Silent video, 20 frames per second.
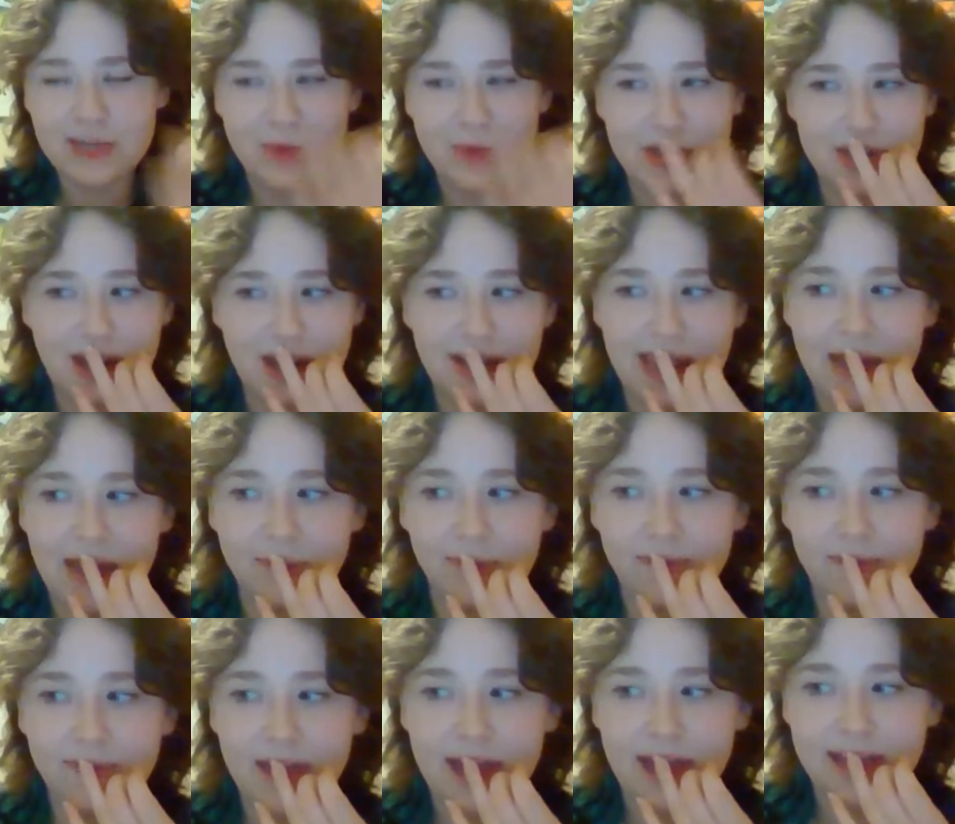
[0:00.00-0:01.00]
which again
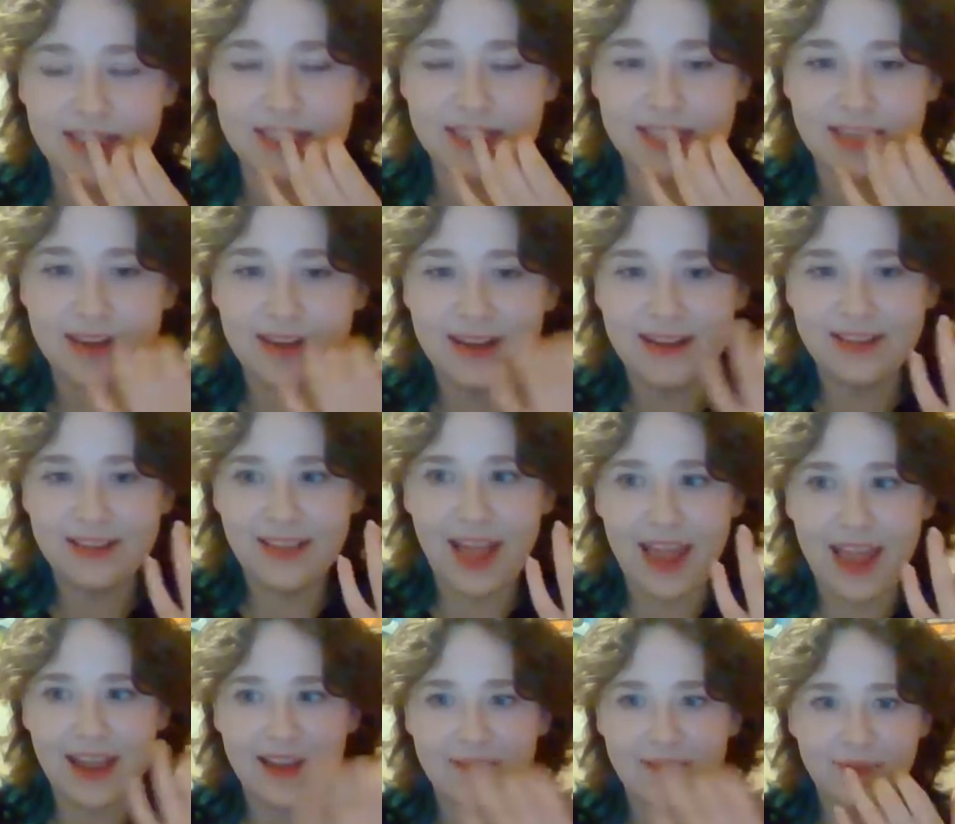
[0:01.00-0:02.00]
reflects
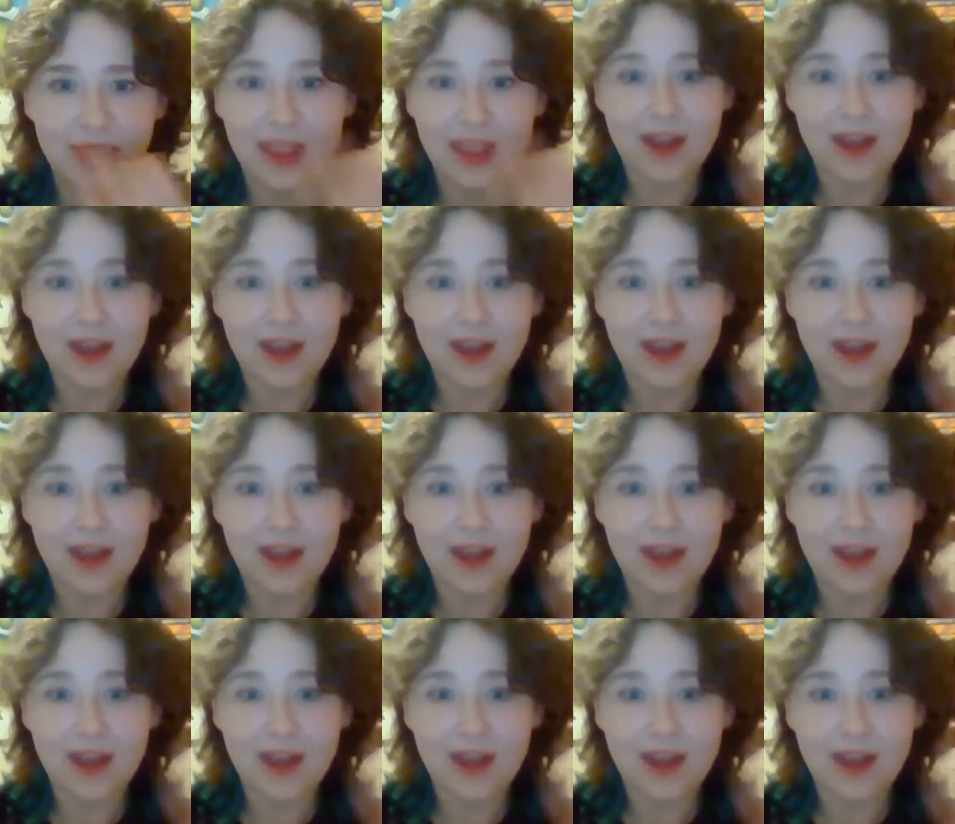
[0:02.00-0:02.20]
like